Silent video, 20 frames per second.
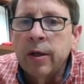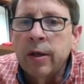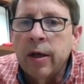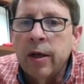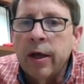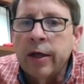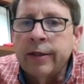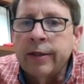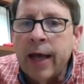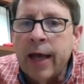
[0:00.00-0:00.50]

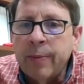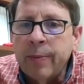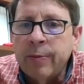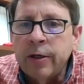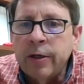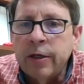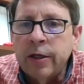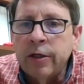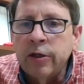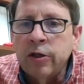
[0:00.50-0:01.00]

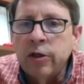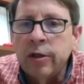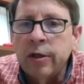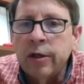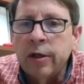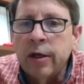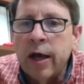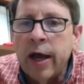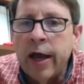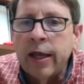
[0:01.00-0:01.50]
adapted into
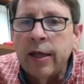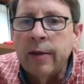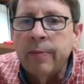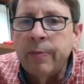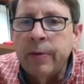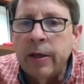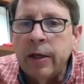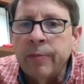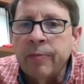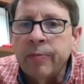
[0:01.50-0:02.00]
the
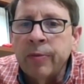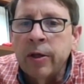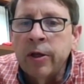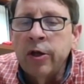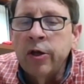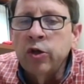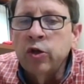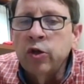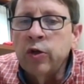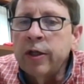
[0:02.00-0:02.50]
IEP.
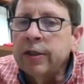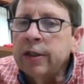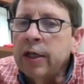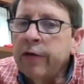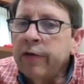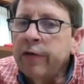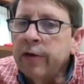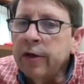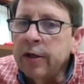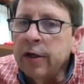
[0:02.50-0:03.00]
So that's
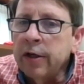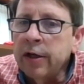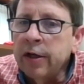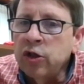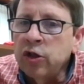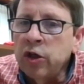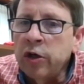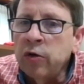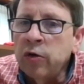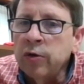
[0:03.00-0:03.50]
kind of a, a,
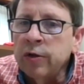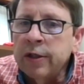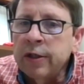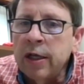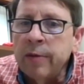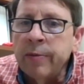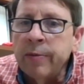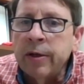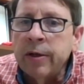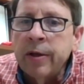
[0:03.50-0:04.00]
general
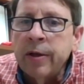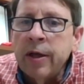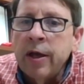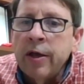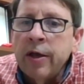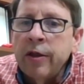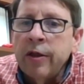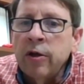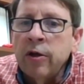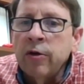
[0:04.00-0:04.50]
statement.
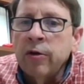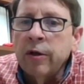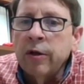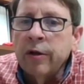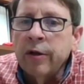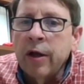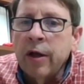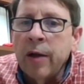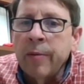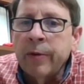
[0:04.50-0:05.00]
There,
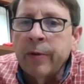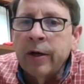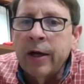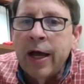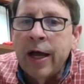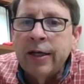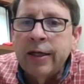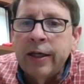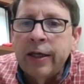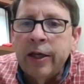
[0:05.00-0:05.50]
I'm
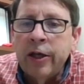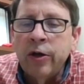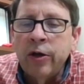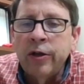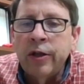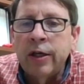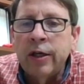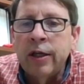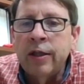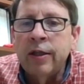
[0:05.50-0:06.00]
glad to hear
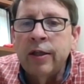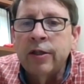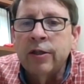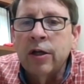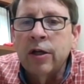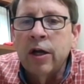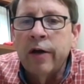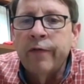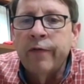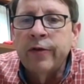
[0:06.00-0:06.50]
that in this
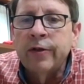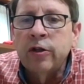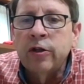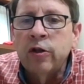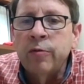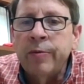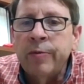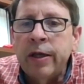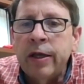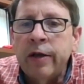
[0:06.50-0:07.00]
conference
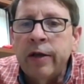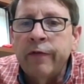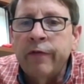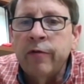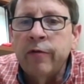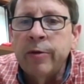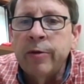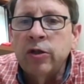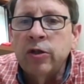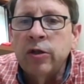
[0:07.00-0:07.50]
there'll be
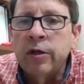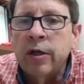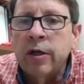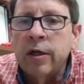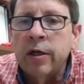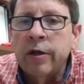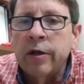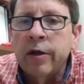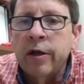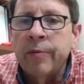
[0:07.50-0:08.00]
information
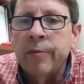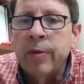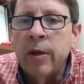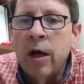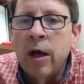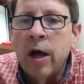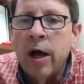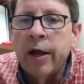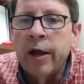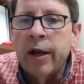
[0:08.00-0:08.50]
um,
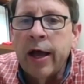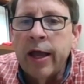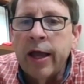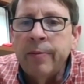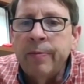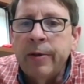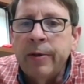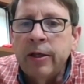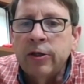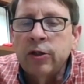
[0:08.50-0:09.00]
on
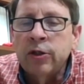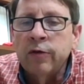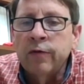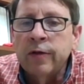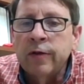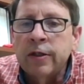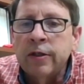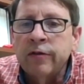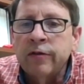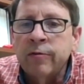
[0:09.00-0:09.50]
IEP
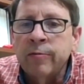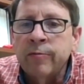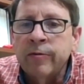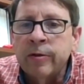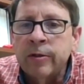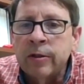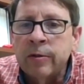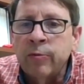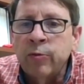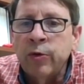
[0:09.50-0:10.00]
services from
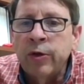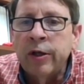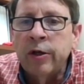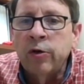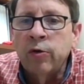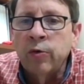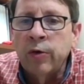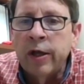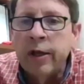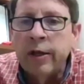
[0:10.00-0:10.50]
some really
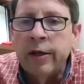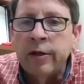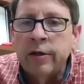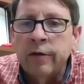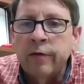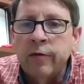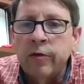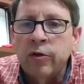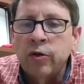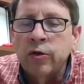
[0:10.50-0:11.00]
great
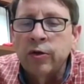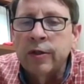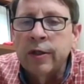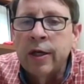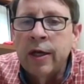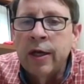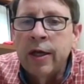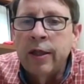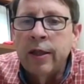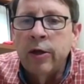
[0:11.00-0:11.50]
individuals.
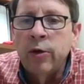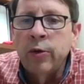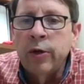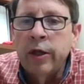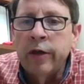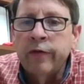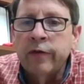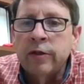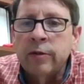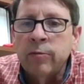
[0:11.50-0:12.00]
They will
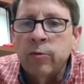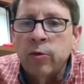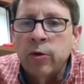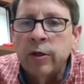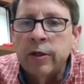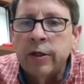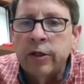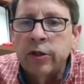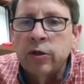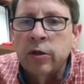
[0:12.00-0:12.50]
give some more
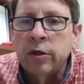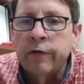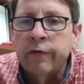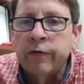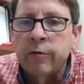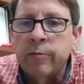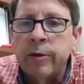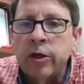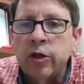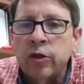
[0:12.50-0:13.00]
additional
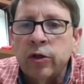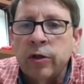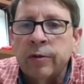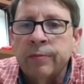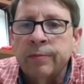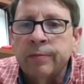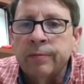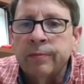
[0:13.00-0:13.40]
information.